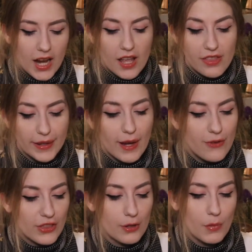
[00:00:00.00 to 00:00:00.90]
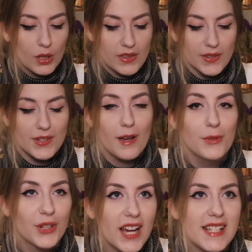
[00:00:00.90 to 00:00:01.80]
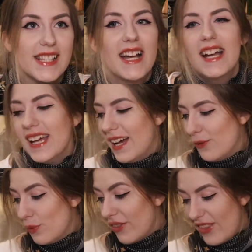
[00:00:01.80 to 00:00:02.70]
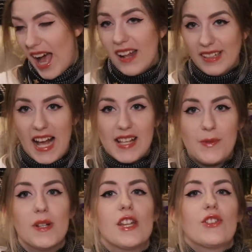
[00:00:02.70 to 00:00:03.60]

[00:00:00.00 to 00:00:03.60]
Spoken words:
and I think I've hit the mark this time, you guys. With that last one I